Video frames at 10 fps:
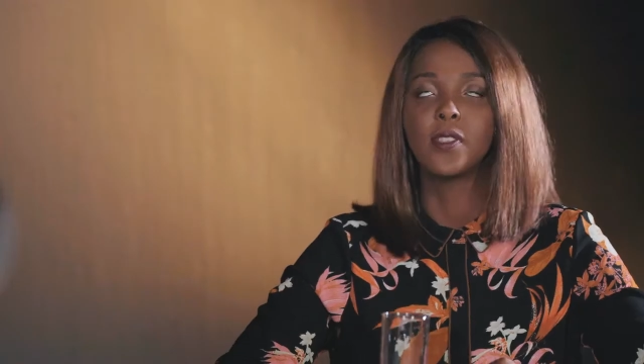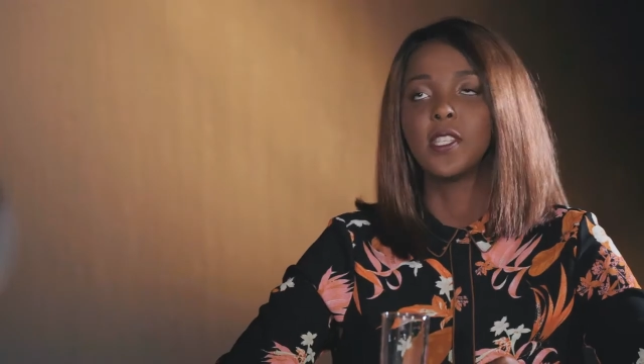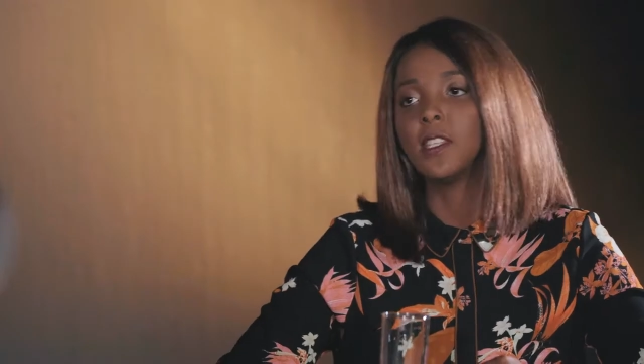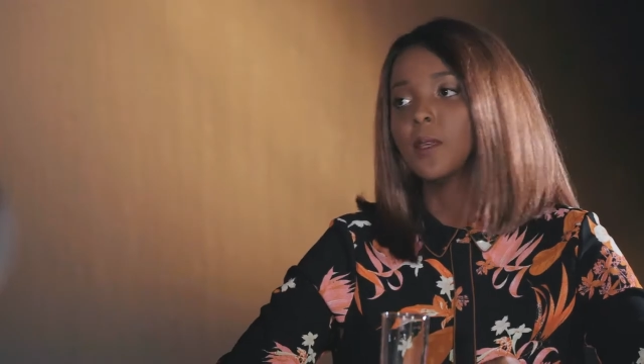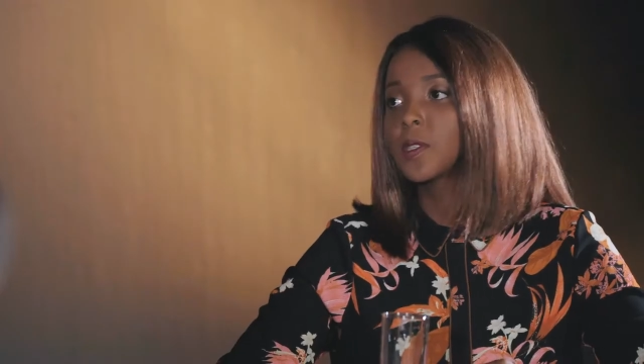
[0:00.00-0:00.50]

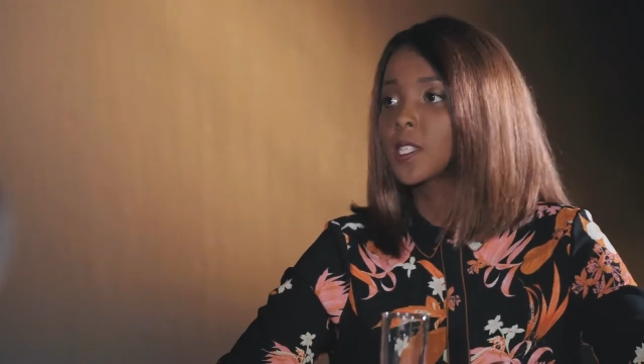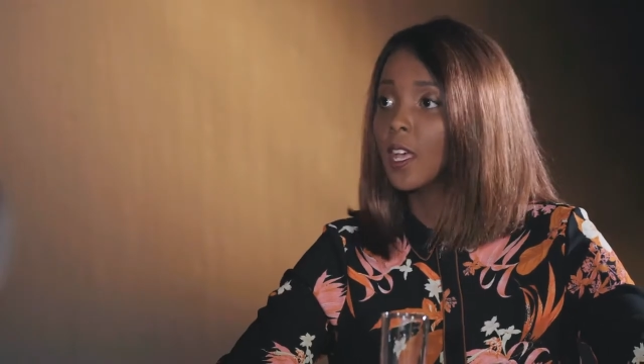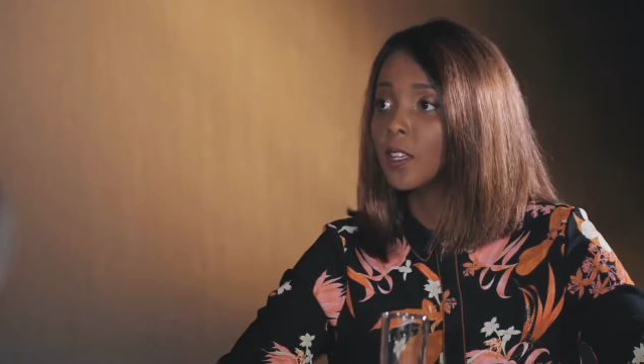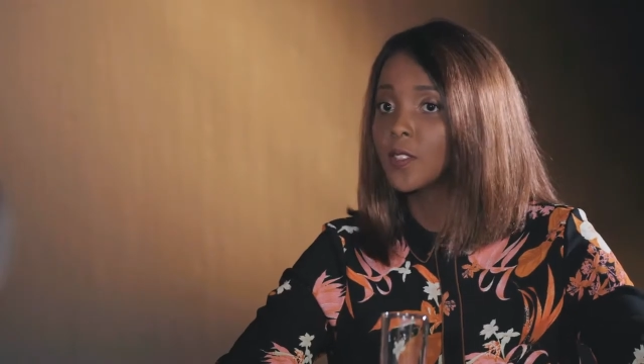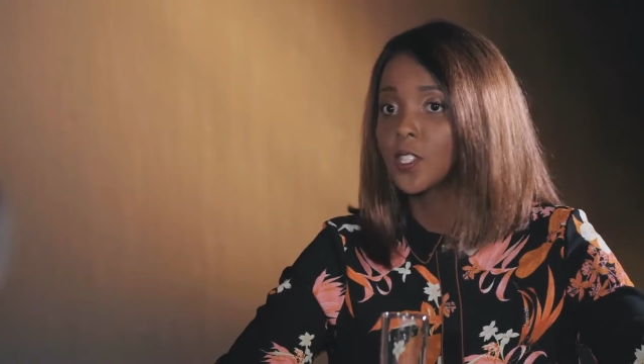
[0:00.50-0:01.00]
see
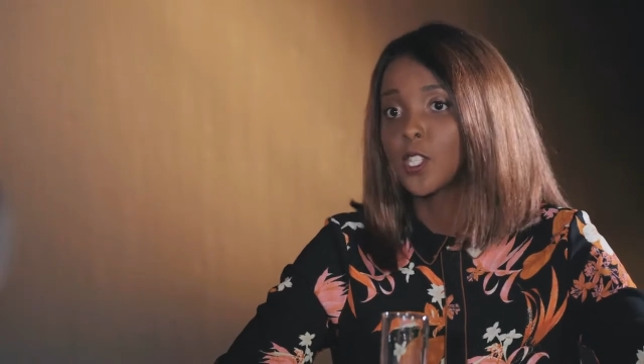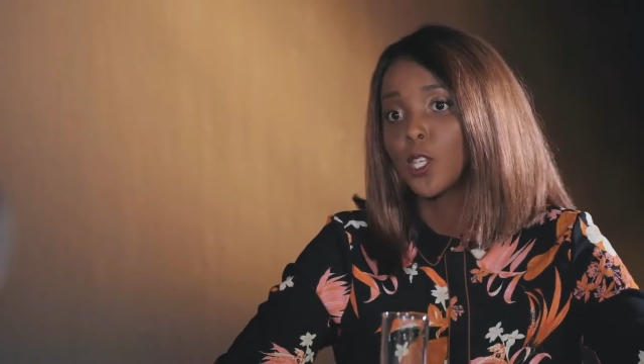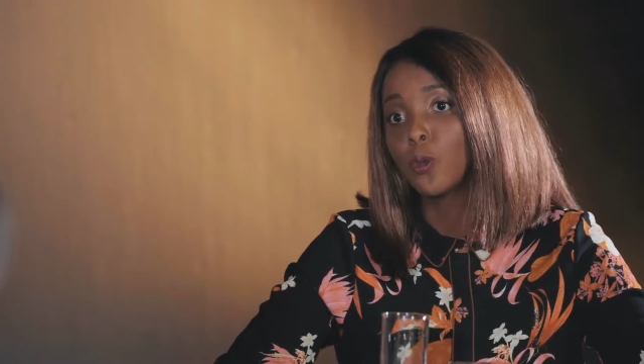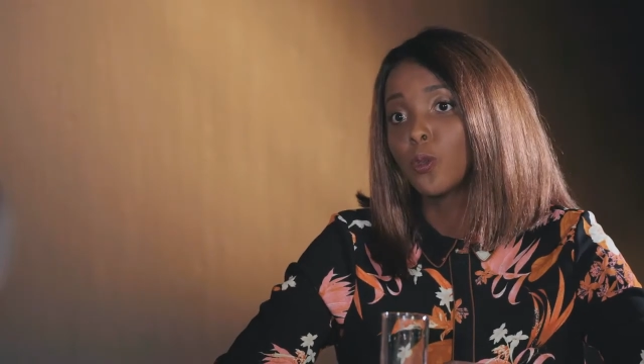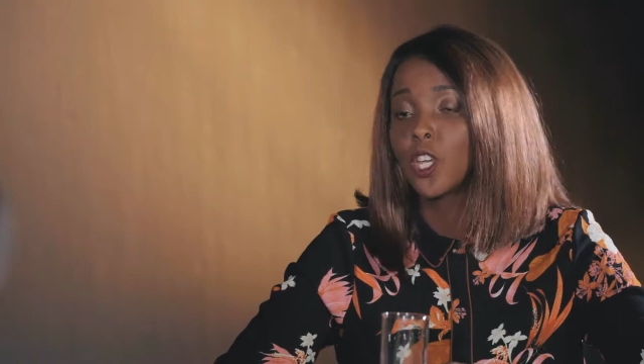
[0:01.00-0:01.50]
themselves and
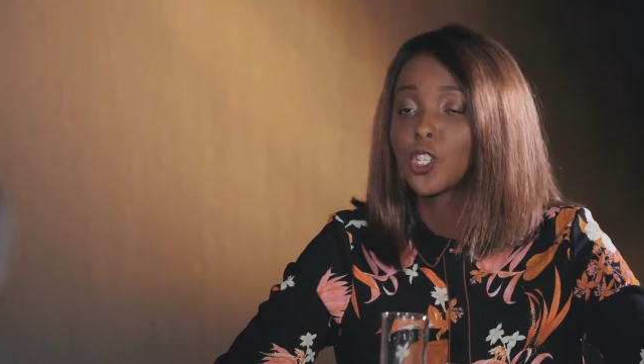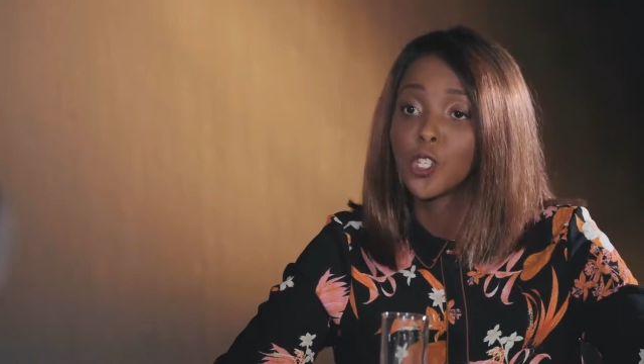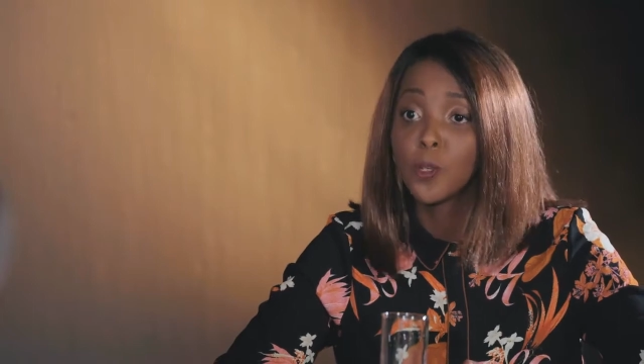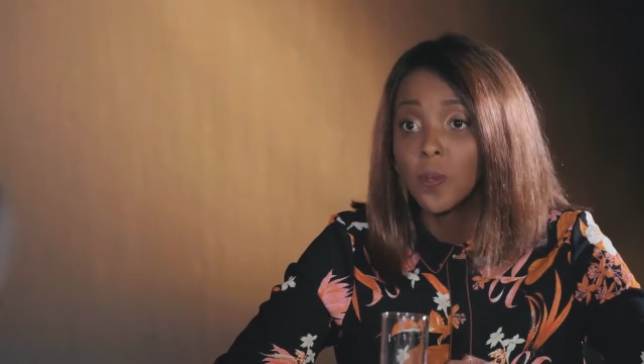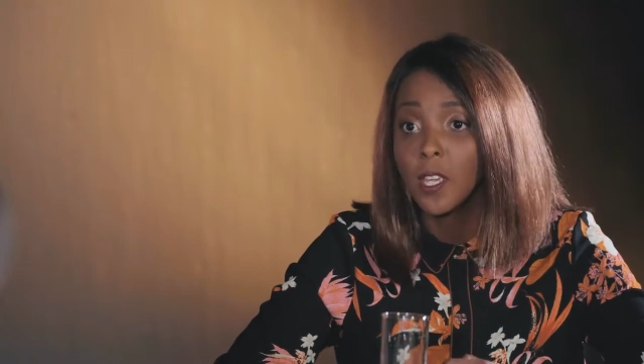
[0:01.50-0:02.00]
see who they
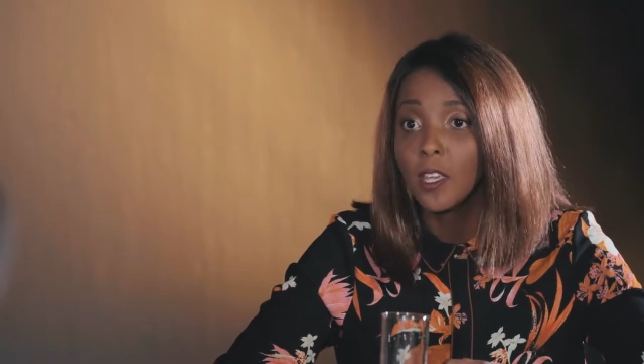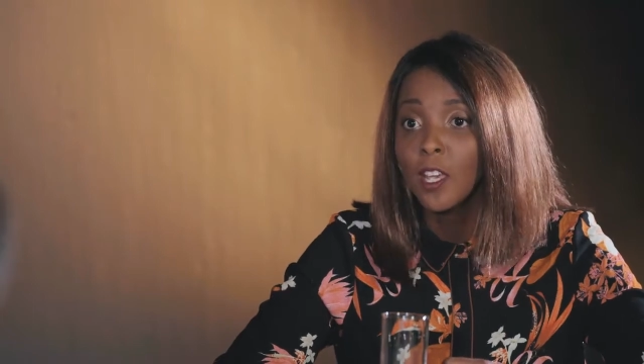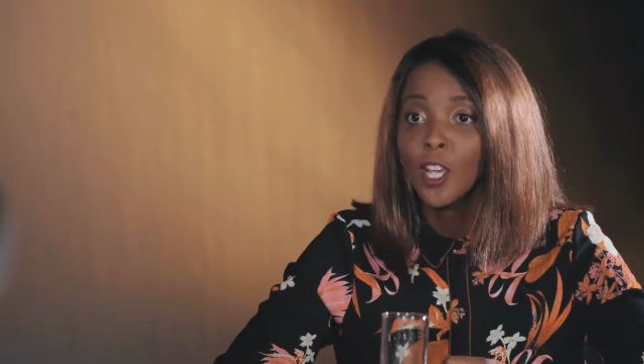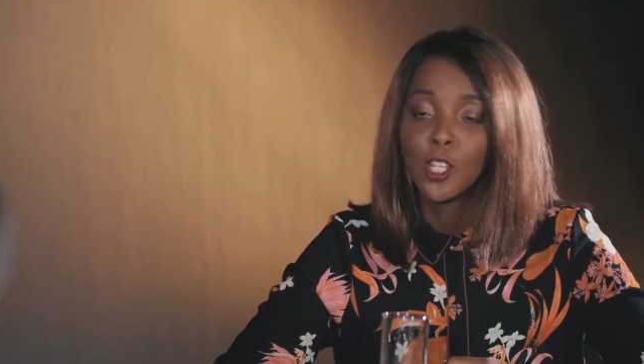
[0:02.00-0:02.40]
should be.